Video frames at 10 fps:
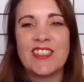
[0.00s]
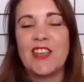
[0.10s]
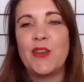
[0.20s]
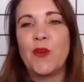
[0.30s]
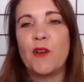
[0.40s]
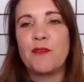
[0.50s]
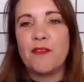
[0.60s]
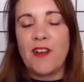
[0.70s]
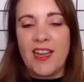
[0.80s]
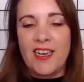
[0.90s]
to say, you often
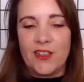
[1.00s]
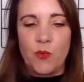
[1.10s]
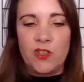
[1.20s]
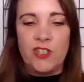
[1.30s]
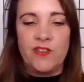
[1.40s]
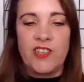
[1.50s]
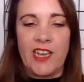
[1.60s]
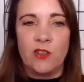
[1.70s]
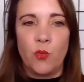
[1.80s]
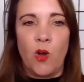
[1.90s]
find that once you've
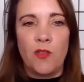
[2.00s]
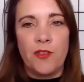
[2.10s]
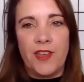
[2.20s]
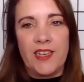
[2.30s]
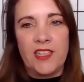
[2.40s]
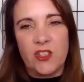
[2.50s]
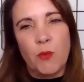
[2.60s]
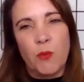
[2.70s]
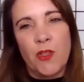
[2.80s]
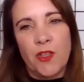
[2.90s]
tackled one thing, some
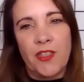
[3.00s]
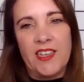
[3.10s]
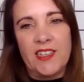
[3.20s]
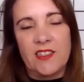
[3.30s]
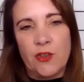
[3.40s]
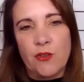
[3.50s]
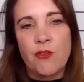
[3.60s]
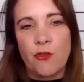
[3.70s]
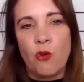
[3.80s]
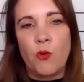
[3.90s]
other things that you
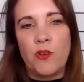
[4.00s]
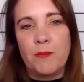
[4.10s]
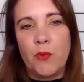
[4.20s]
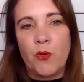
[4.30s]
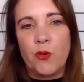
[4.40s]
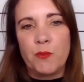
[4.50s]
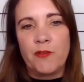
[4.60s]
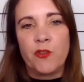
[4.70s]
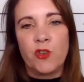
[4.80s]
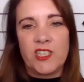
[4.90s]
thought were important
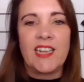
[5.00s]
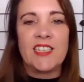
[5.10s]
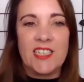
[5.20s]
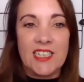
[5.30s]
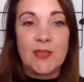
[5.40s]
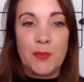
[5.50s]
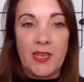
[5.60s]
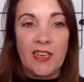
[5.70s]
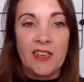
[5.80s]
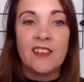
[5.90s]
before tend to
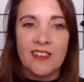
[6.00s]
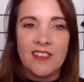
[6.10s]
disappear.